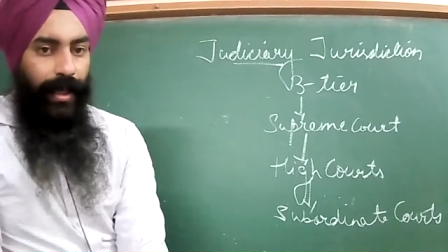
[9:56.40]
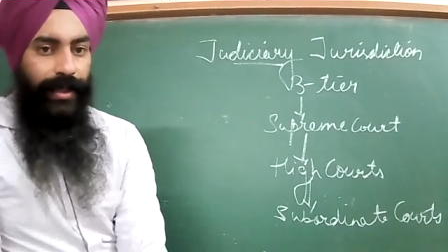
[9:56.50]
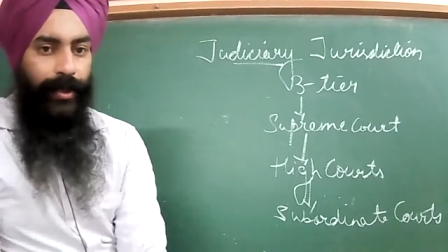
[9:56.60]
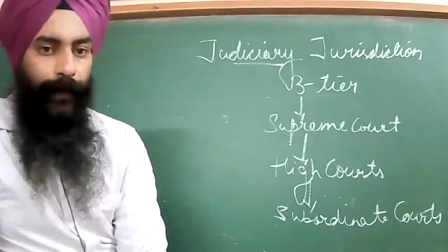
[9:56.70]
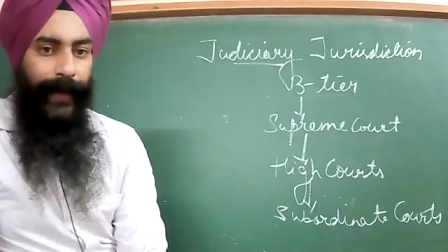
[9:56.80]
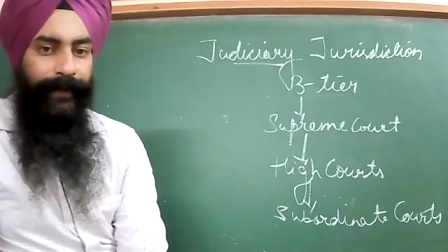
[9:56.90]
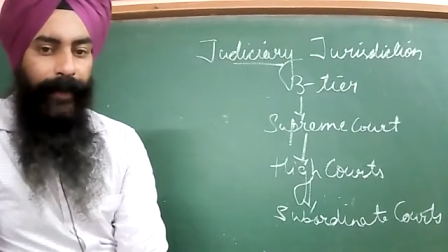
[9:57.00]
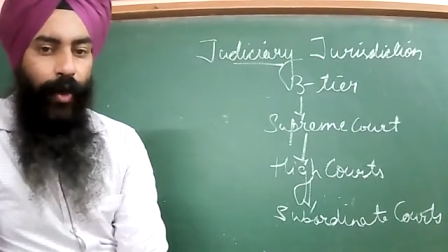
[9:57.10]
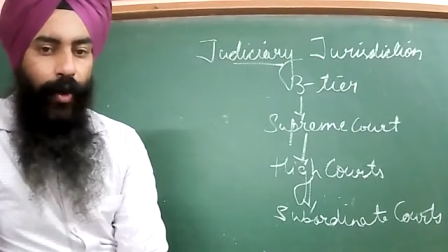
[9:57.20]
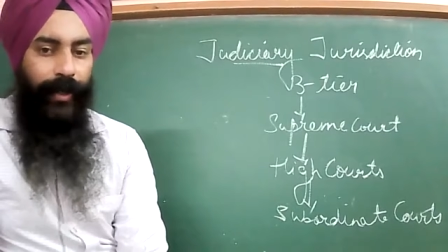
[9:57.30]
Supreme
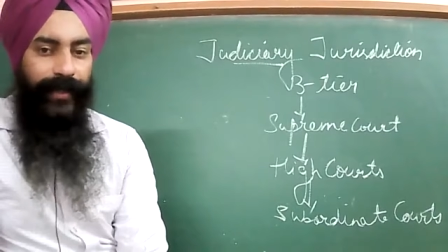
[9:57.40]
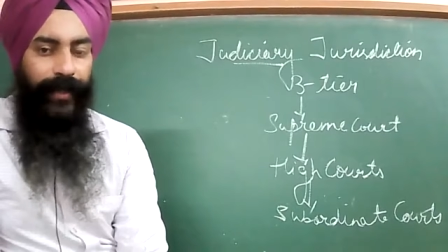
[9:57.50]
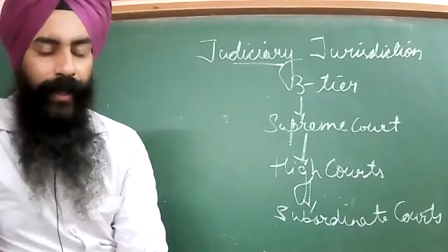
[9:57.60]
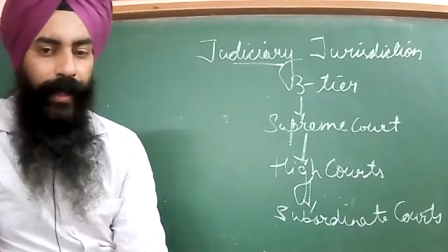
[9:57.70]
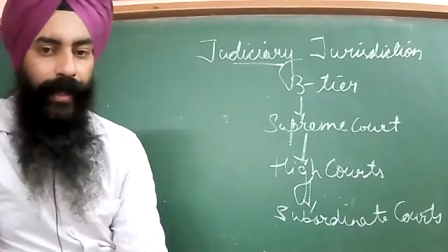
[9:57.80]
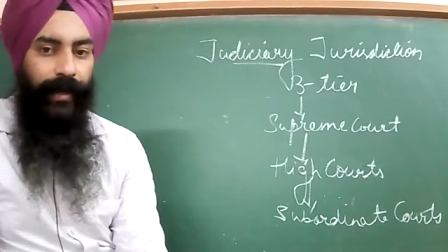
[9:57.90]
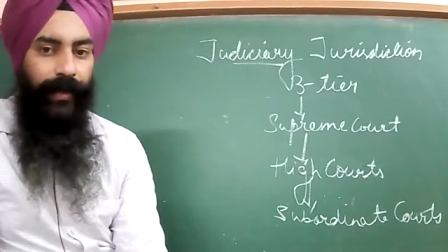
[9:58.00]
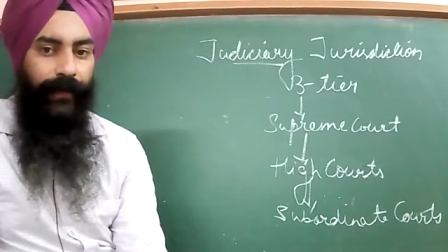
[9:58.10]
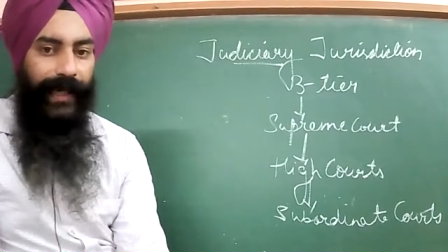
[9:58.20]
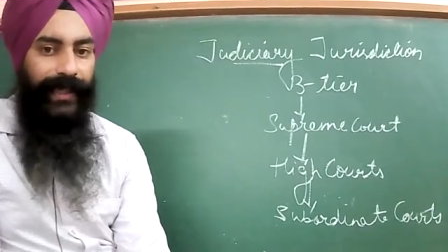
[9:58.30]
Court.
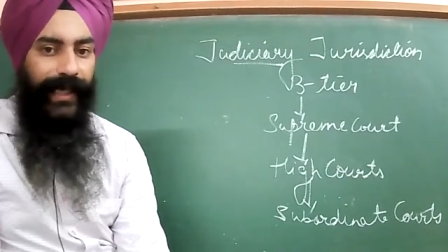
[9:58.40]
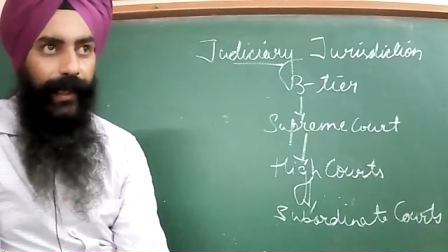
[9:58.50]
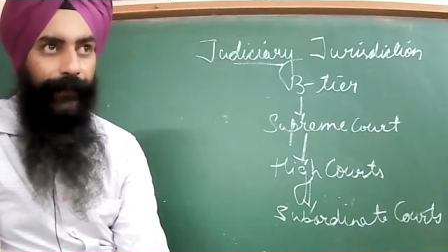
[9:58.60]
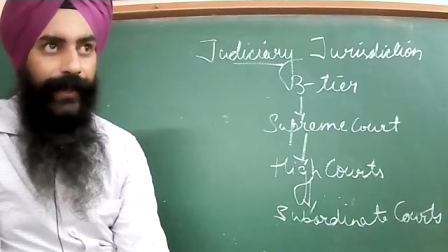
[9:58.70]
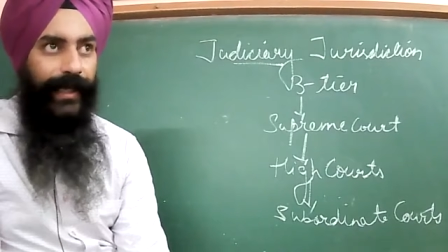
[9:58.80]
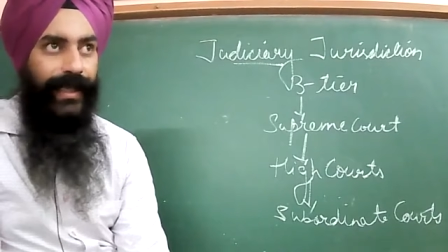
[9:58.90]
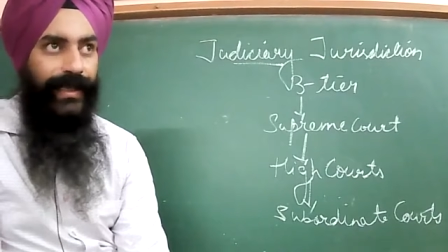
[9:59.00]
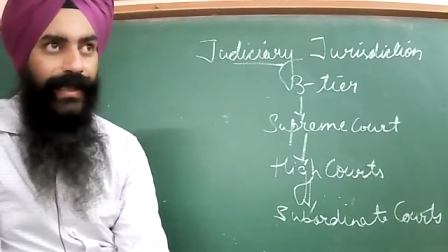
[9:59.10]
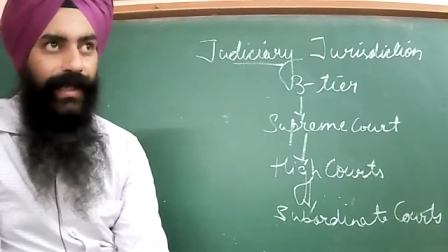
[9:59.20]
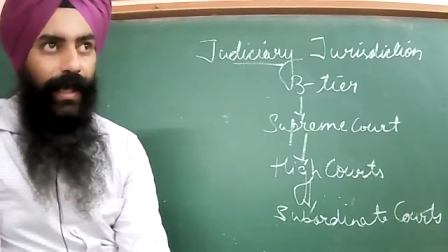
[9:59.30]
What kind of
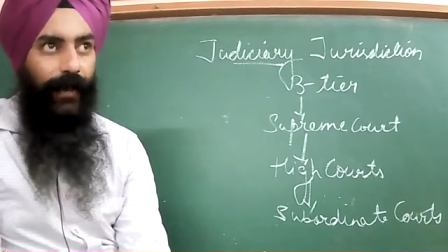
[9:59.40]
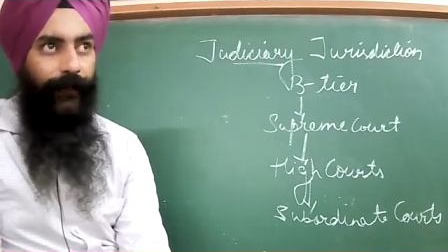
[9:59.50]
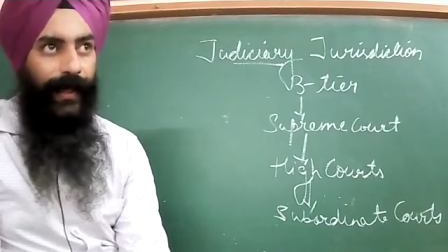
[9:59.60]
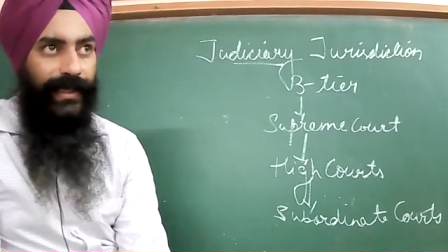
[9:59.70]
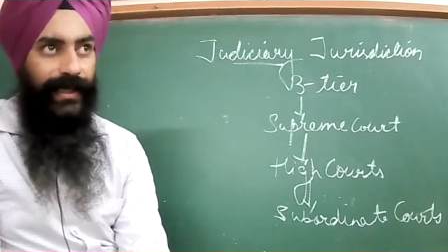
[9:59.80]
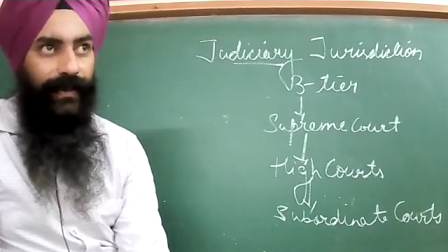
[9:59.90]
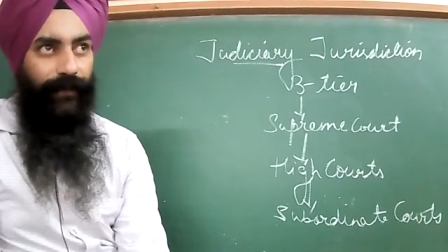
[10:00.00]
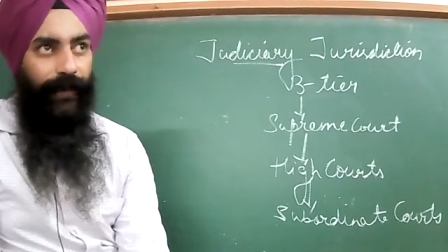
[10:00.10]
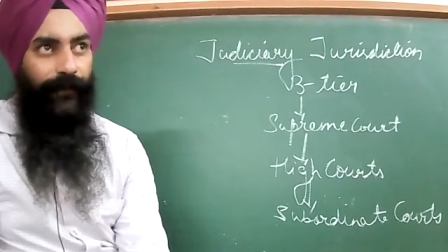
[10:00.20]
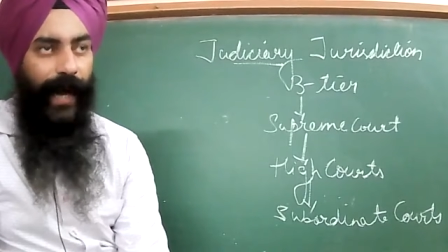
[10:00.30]
cases? First,
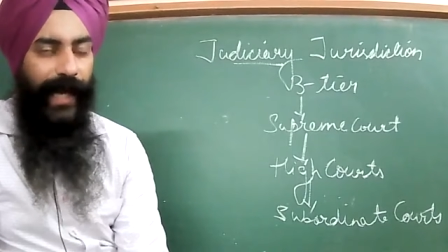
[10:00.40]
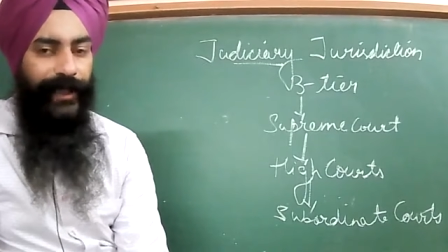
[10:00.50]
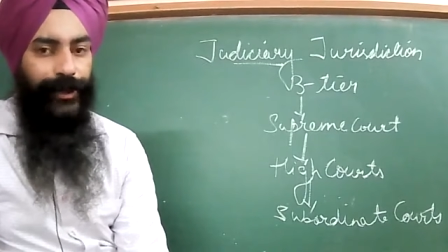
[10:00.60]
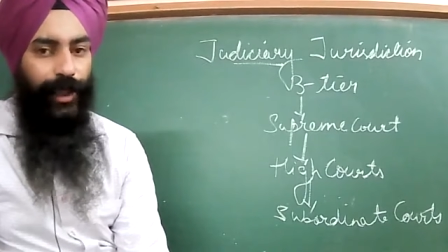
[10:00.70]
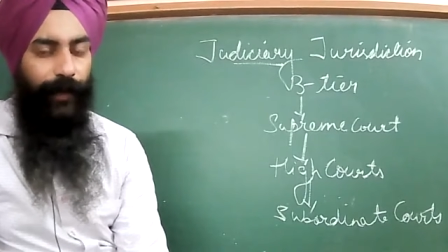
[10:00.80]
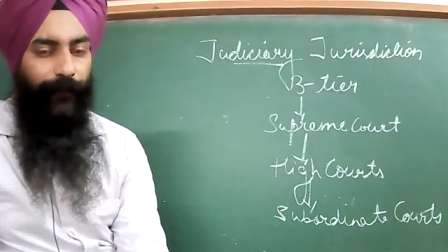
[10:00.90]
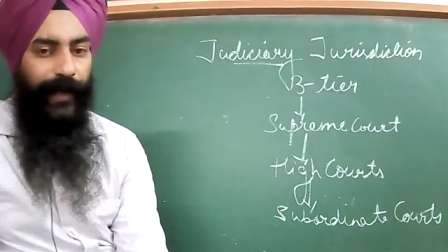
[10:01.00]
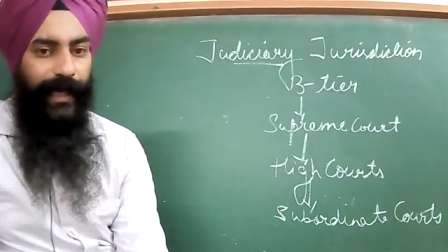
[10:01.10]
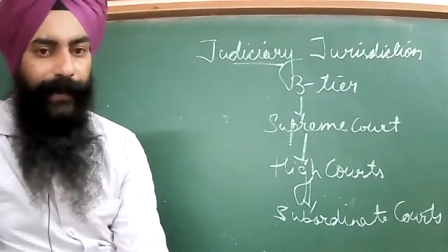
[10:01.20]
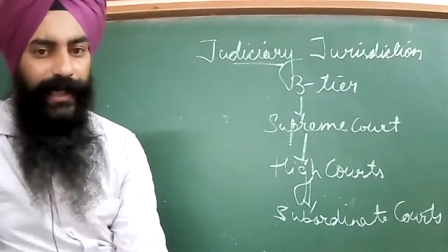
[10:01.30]
violation of a
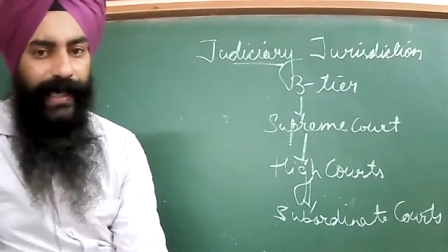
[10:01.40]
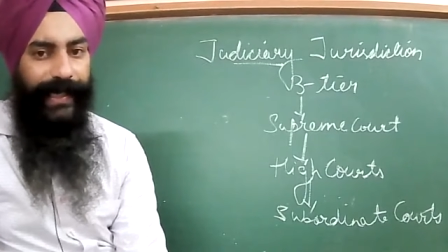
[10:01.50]
fundamental